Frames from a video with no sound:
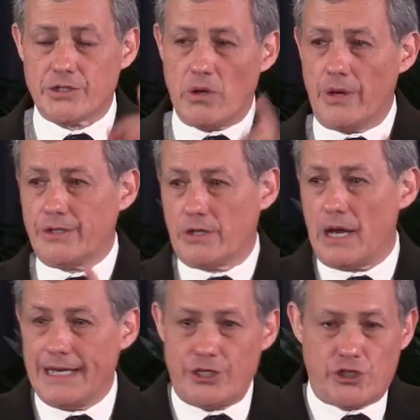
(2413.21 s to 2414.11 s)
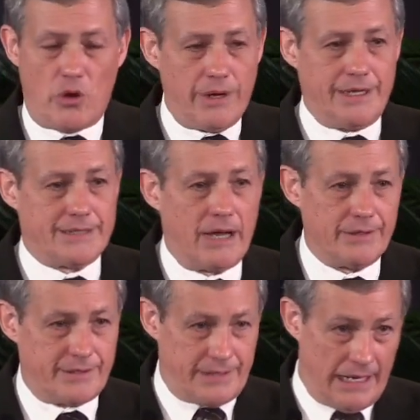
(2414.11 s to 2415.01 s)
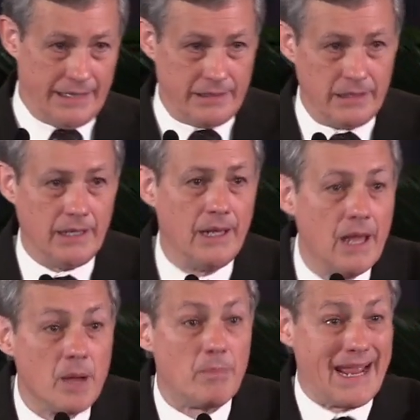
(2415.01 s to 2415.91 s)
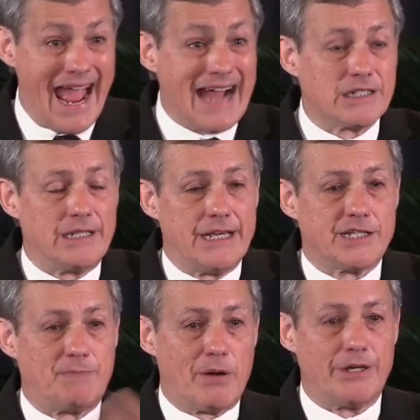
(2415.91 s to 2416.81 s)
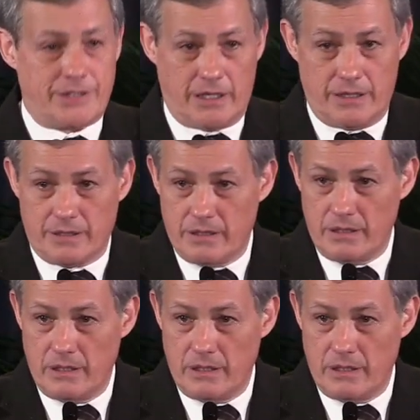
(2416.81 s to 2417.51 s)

is going to God. He's showing us how it's done by actually experiencing it.